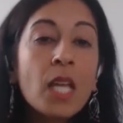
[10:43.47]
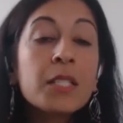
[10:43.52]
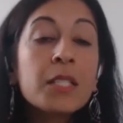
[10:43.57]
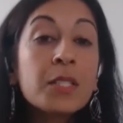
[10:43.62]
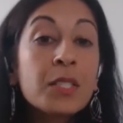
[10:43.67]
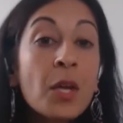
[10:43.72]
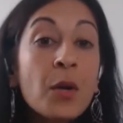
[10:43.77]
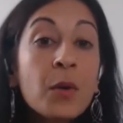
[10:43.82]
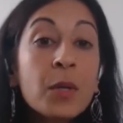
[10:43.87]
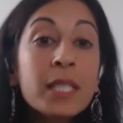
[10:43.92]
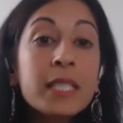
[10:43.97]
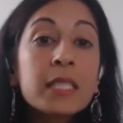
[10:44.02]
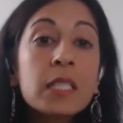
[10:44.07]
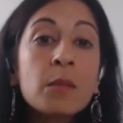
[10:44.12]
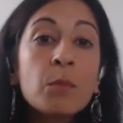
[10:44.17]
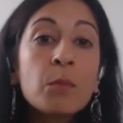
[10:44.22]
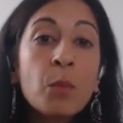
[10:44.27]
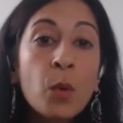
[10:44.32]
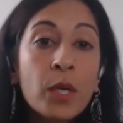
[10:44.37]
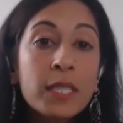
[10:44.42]
So it's
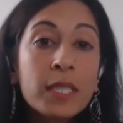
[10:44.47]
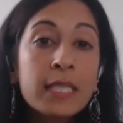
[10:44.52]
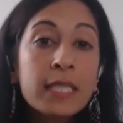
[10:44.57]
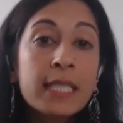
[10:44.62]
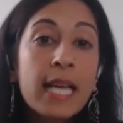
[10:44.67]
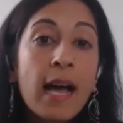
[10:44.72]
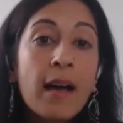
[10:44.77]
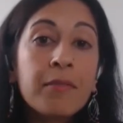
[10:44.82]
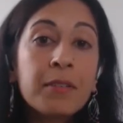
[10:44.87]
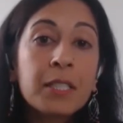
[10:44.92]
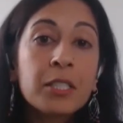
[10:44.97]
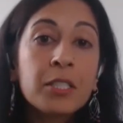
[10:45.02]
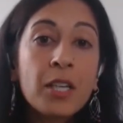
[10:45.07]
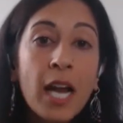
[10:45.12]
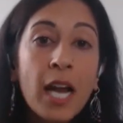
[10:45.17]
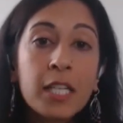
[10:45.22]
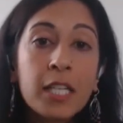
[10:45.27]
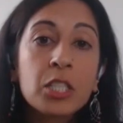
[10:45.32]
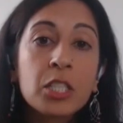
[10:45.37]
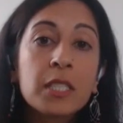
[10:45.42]
important to have
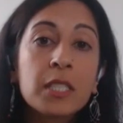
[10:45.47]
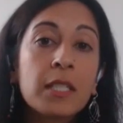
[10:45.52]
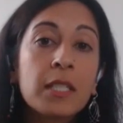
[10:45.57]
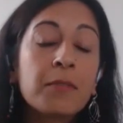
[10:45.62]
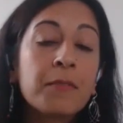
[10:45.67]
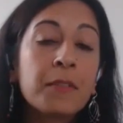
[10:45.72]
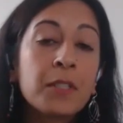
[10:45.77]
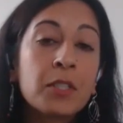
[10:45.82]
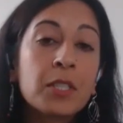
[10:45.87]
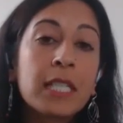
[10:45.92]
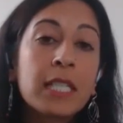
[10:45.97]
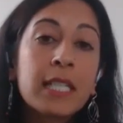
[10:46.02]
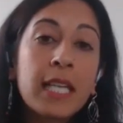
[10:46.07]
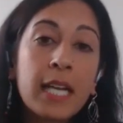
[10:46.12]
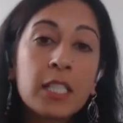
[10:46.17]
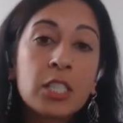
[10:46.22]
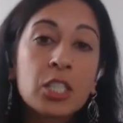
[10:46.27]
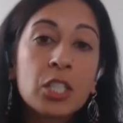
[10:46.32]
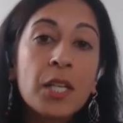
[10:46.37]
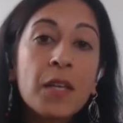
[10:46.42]
interactions and feel
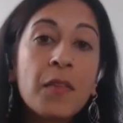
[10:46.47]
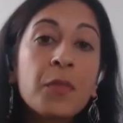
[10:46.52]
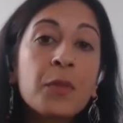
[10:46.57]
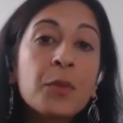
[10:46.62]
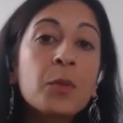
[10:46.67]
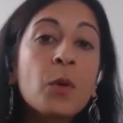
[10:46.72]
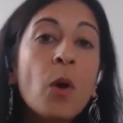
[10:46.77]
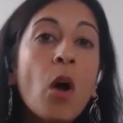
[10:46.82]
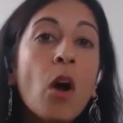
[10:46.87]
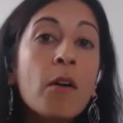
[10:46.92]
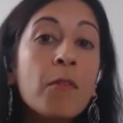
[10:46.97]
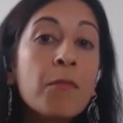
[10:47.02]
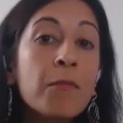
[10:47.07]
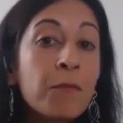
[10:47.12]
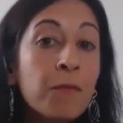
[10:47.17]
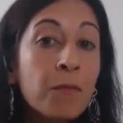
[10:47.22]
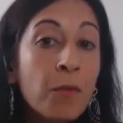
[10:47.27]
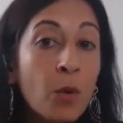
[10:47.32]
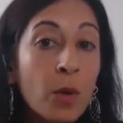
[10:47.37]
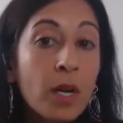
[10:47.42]
connection through all
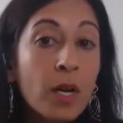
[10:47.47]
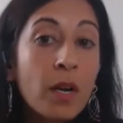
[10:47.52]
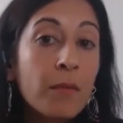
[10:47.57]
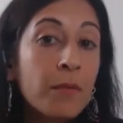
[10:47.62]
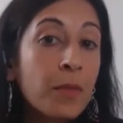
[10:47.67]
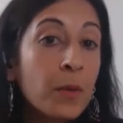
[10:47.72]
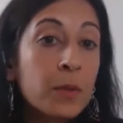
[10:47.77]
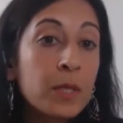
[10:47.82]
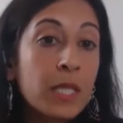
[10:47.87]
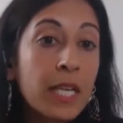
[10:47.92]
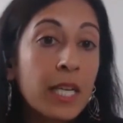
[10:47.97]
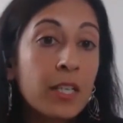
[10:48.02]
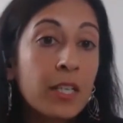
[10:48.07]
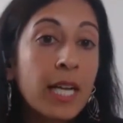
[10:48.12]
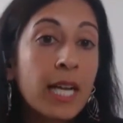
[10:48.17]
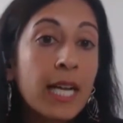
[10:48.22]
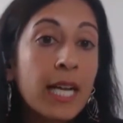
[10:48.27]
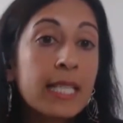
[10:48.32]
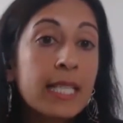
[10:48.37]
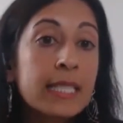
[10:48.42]
four of those
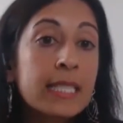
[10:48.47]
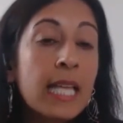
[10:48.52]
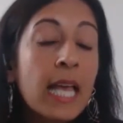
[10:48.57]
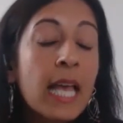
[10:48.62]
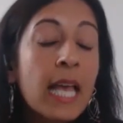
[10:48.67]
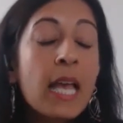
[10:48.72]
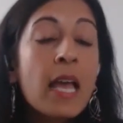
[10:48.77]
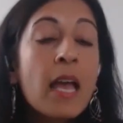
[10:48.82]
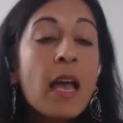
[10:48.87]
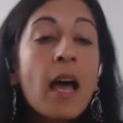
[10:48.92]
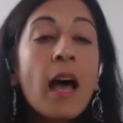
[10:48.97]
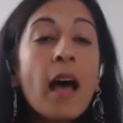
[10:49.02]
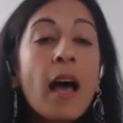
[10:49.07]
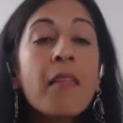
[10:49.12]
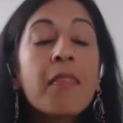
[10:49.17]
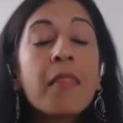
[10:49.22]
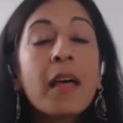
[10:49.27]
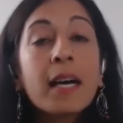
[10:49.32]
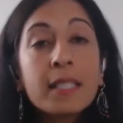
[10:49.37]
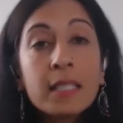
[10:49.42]
areas.
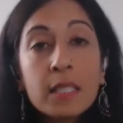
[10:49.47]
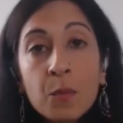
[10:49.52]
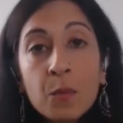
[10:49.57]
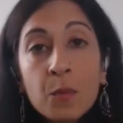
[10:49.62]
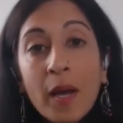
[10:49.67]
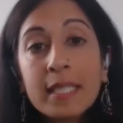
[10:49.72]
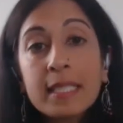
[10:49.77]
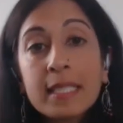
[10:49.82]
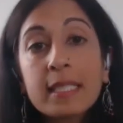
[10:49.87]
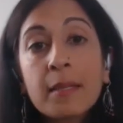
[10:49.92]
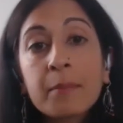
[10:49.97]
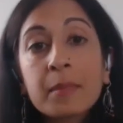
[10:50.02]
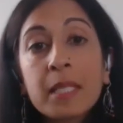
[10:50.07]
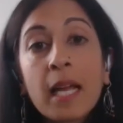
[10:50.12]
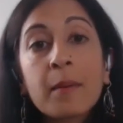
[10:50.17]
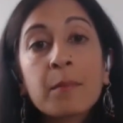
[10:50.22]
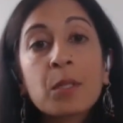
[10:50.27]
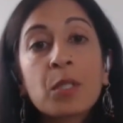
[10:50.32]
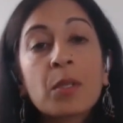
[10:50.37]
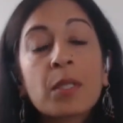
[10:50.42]
And that's why
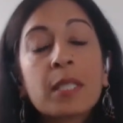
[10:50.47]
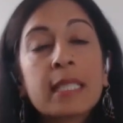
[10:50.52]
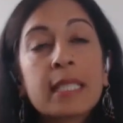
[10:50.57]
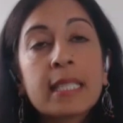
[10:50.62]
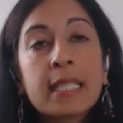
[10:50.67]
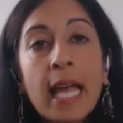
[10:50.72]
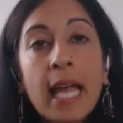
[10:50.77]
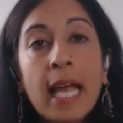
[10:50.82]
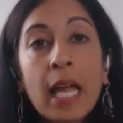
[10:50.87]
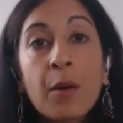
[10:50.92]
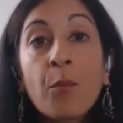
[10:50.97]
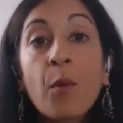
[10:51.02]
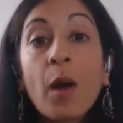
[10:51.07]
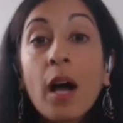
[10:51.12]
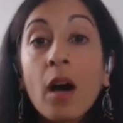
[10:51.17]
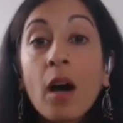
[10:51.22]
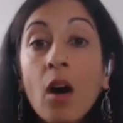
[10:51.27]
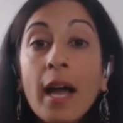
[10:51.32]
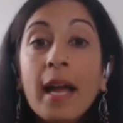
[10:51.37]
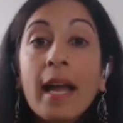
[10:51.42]
sometimes you can say,
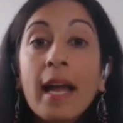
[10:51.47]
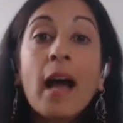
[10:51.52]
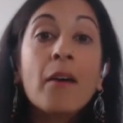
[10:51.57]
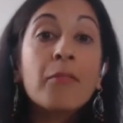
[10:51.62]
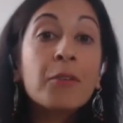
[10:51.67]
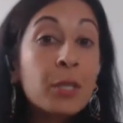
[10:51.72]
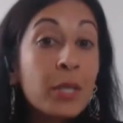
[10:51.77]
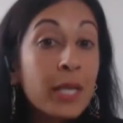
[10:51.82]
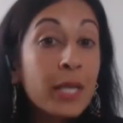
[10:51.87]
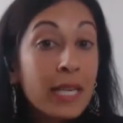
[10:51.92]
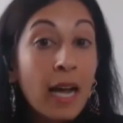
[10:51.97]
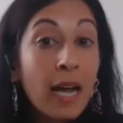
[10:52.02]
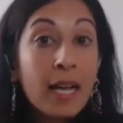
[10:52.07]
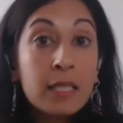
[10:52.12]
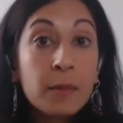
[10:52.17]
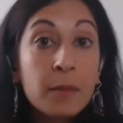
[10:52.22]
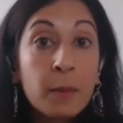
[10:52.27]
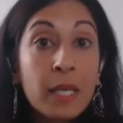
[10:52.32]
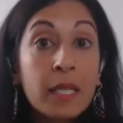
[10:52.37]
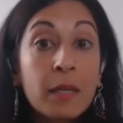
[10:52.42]
well, I have a great
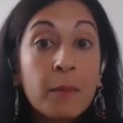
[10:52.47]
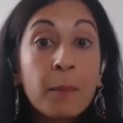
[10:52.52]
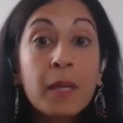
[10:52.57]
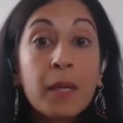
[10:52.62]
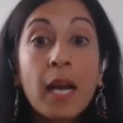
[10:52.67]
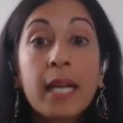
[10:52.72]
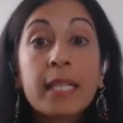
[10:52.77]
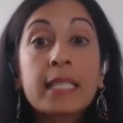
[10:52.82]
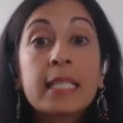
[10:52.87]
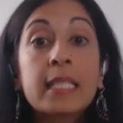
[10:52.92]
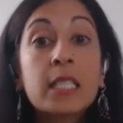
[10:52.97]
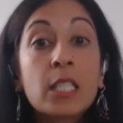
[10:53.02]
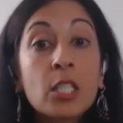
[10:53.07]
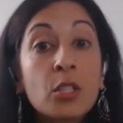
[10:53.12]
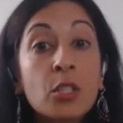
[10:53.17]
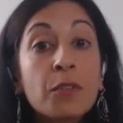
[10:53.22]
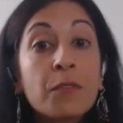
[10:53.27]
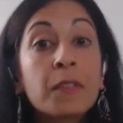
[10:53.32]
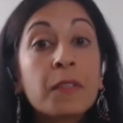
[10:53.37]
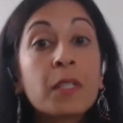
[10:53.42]
husband, but I
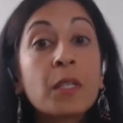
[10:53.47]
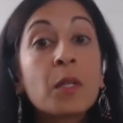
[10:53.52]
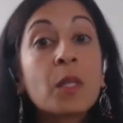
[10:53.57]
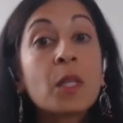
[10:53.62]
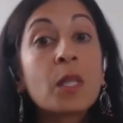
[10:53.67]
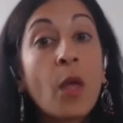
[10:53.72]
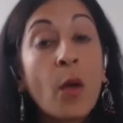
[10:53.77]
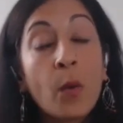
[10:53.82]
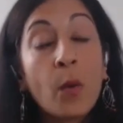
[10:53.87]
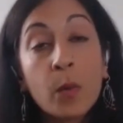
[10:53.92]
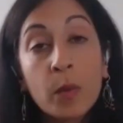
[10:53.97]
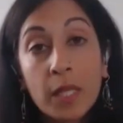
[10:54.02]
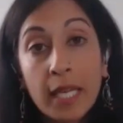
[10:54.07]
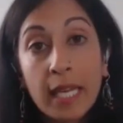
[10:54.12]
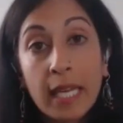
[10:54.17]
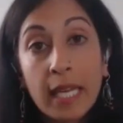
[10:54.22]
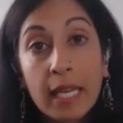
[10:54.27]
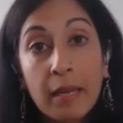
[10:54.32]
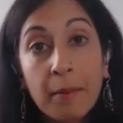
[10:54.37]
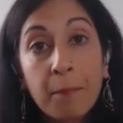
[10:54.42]
still feel
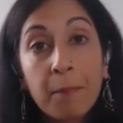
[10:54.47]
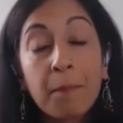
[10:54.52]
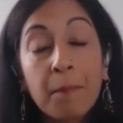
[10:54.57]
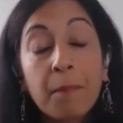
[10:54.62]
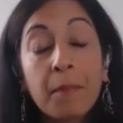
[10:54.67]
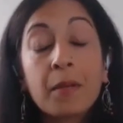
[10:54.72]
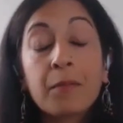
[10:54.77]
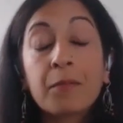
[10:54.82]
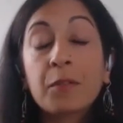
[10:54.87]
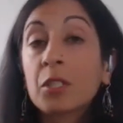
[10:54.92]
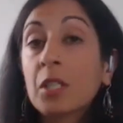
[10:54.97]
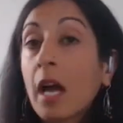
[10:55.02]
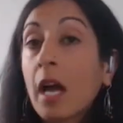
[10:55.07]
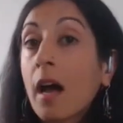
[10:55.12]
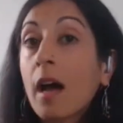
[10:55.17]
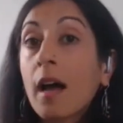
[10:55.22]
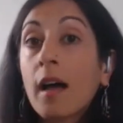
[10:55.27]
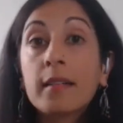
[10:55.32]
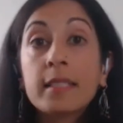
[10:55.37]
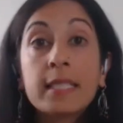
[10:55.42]
lonely if you're
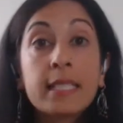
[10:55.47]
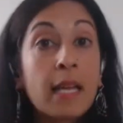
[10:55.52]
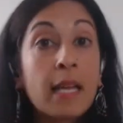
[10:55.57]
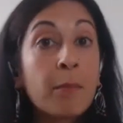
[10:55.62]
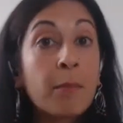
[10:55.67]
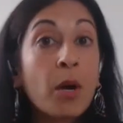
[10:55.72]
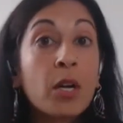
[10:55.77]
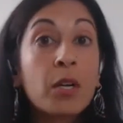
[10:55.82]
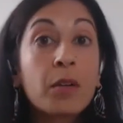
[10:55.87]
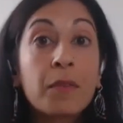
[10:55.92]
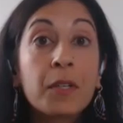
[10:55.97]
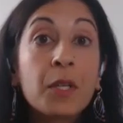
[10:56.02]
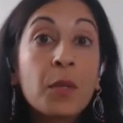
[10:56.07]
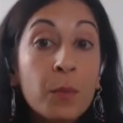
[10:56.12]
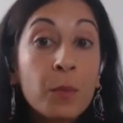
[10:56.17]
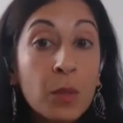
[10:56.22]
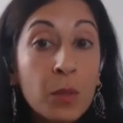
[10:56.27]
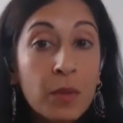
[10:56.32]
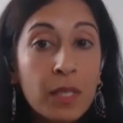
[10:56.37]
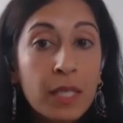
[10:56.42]
not, say, part of a
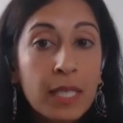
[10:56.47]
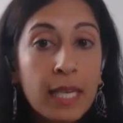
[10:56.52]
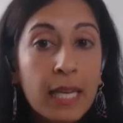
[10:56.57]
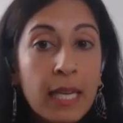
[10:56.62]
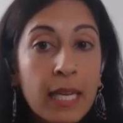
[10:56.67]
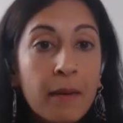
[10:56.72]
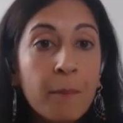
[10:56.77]
community.